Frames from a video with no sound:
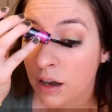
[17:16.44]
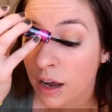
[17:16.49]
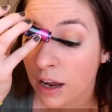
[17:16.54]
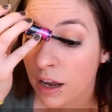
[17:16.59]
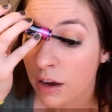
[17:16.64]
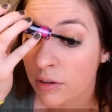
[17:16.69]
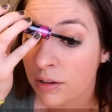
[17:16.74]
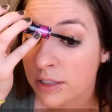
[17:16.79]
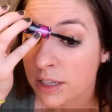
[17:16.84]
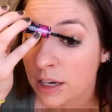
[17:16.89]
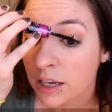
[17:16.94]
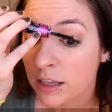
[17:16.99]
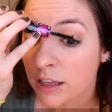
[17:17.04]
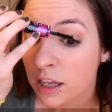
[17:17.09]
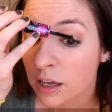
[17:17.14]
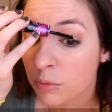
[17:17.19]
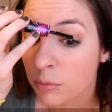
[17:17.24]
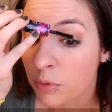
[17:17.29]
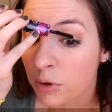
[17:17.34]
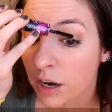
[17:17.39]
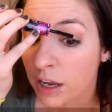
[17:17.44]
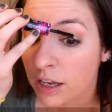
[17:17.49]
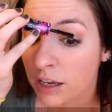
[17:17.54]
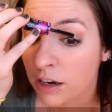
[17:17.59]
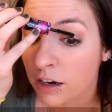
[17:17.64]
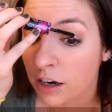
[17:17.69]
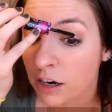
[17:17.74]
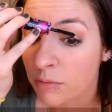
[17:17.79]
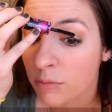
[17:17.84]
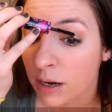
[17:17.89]
I always get a clump right
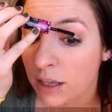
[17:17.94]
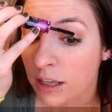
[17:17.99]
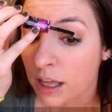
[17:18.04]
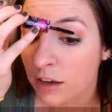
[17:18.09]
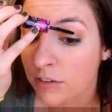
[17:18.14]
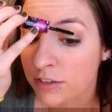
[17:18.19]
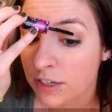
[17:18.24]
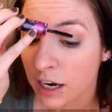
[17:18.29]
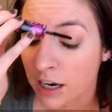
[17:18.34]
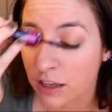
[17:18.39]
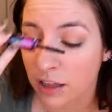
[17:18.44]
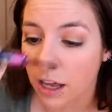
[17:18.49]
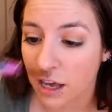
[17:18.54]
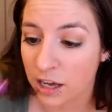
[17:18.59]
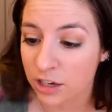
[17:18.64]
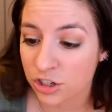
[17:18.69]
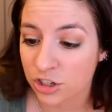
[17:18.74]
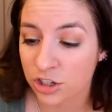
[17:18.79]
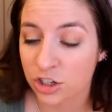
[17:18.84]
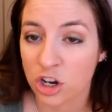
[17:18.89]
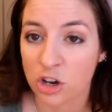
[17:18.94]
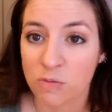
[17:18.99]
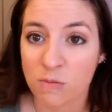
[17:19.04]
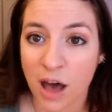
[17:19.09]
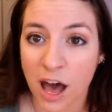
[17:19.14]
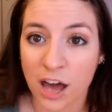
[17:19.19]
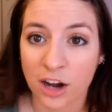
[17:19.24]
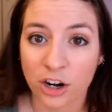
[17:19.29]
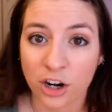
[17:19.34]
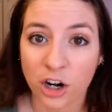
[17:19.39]
here on my left eyelash, no
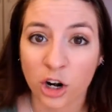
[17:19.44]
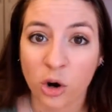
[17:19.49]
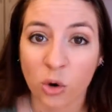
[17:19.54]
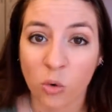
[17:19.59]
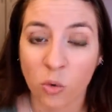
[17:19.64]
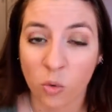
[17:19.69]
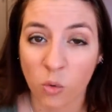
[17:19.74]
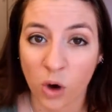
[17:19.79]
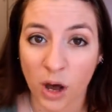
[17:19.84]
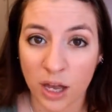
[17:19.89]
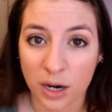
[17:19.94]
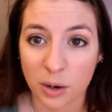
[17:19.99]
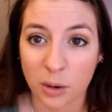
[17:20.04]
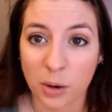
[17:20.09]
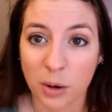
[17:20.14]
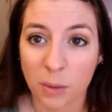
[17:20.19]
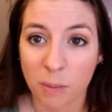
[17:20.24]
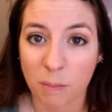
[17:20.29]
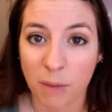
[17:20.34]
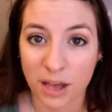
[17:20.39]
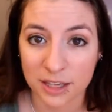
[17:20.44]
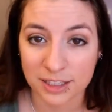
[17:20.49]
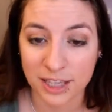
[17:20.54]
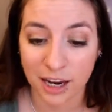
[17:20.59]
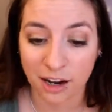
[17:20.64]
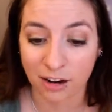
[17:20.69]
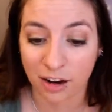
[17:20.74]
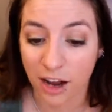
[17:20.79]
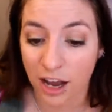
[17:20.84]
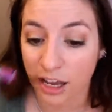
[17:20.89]
matter what
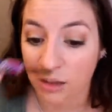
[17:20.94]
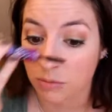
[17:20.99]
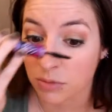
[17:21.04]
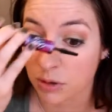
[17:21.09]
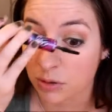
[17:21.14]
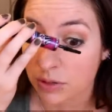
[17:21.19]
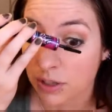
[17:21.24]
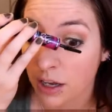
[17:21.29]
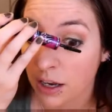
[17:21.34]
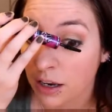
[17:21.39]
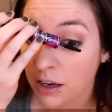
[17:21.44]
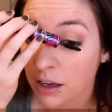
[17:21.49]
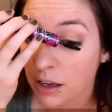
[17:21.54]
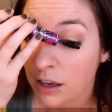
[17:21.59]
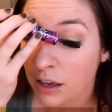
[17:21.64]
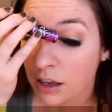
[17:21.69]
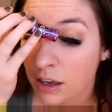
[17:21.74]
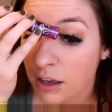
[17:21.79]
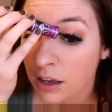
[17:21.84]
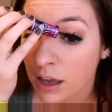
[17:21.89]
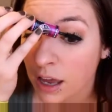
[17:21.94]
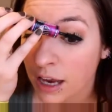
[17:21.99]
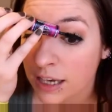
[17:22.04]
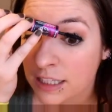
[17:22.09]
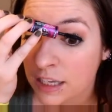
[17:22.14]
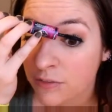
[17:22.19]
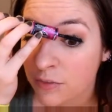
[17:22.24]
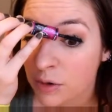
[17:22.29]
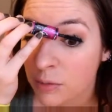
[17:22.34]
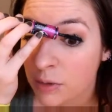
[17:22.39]
mascara I'm using.
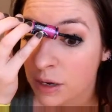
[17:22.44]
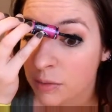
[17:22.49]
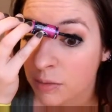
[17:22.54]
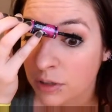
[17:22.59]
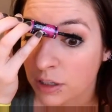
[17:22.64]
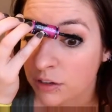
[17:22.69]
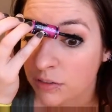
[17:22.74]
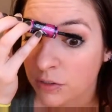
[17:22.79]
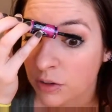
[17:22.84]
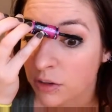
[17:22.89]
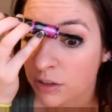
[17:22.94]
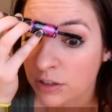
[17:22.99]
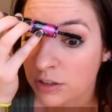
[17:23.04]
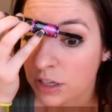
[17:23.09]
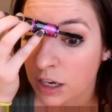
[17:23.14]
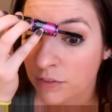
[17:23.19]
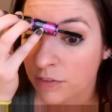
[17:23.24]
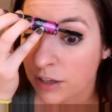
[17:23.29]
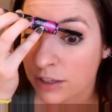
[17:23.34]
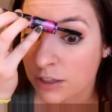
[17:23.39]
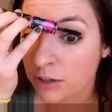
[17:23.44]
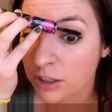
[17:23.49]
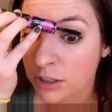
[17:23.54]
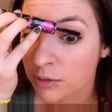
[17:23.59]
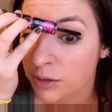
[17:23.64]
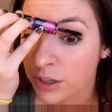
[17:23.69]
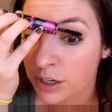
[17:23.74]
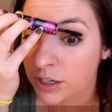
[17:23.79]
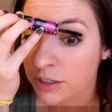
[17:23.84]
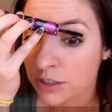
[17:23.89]
Except for Maybelline Full and Soft. That's the only
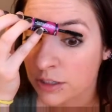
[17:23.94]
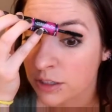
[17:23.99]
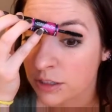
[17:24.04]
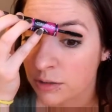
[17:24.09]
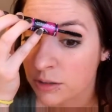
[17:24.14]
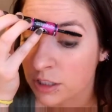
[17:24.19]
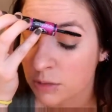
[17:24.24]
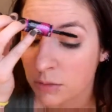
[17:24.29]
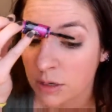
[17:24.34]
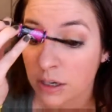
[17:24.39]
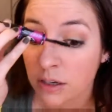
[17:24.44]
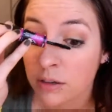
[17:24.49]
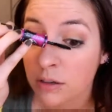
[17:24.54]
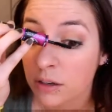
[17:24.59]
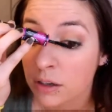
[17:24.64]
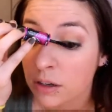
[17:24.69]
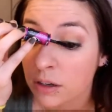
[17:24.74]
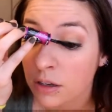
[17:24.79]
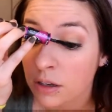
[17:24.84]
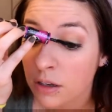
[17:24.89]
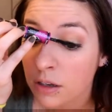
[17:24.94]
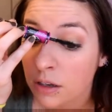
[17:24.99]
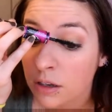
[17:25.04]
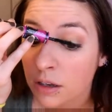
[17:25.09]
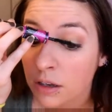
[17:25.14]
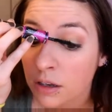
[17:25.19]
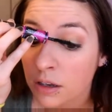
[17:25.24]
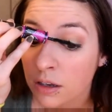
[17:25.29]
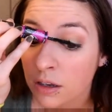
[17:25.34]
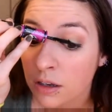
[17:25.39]
one that doesn't do it to me.
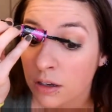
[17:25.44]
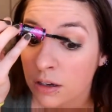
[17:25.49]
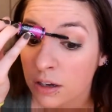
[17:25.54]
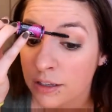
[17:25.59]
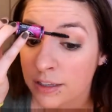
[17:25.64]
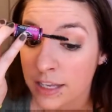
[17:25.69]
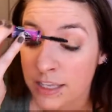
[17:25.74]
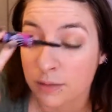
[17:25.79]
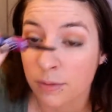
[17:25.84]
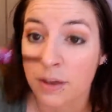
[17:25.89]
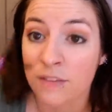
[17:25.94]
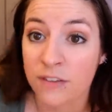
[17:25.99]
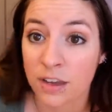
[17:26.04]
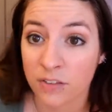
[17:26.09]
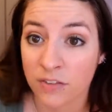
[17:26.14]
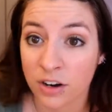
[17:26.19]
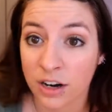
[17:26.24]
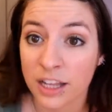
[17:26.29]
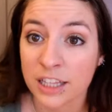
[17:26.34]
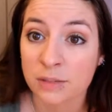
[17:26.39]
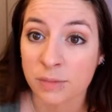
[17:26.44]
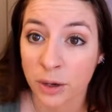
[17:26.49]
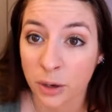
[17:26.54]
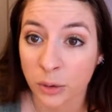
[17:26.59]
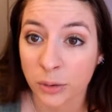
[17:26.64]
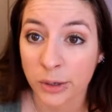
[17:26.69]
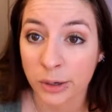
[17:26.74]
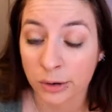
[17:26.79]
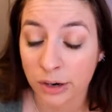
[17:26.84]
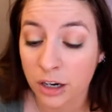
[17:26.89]
Because that's my favorite. It's my
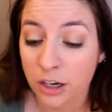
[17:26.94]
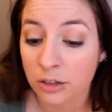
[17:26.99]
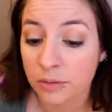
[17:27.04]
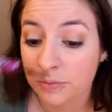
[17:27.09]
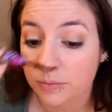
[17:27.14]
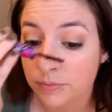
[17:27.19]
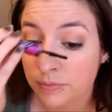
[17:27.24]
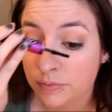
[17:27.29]
holy grail.